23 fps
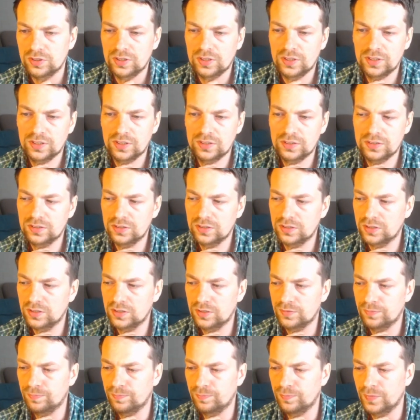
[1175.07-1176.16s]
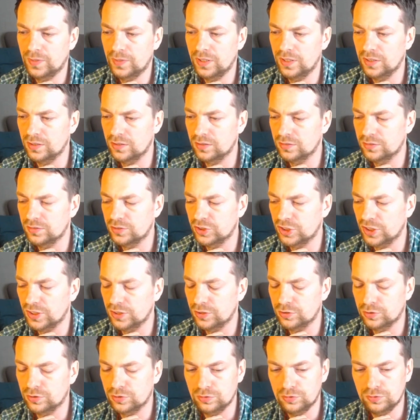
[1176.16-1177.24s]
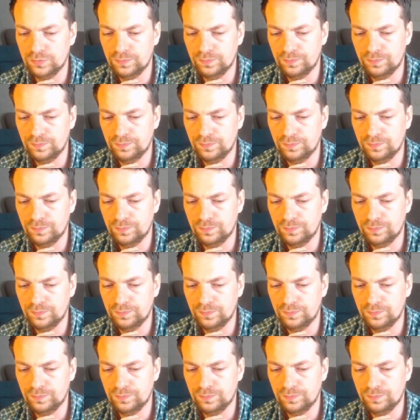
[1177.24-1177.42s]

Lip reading: and I'll try to